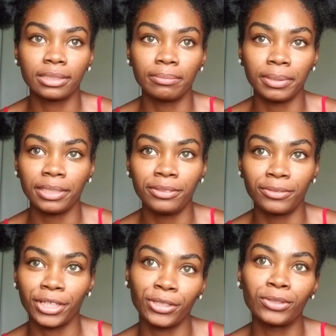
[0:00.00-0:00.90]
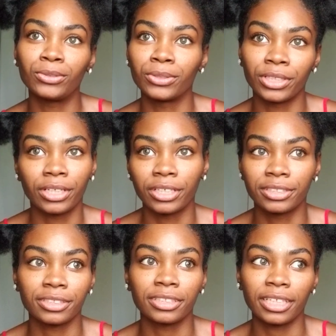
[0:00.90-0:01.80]
to be when you were a
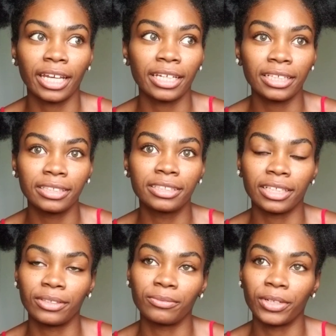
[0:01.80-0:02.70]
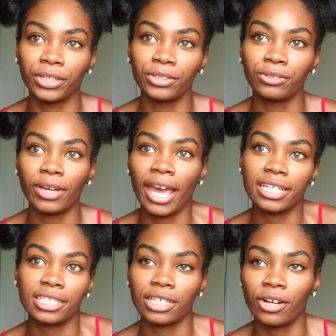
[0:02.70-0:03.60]
certain age and where you
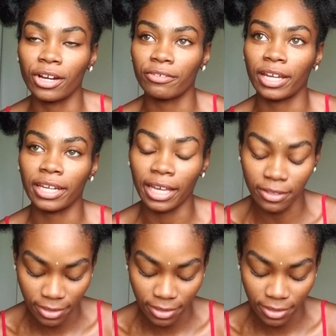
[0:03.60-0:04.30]
actually are right now.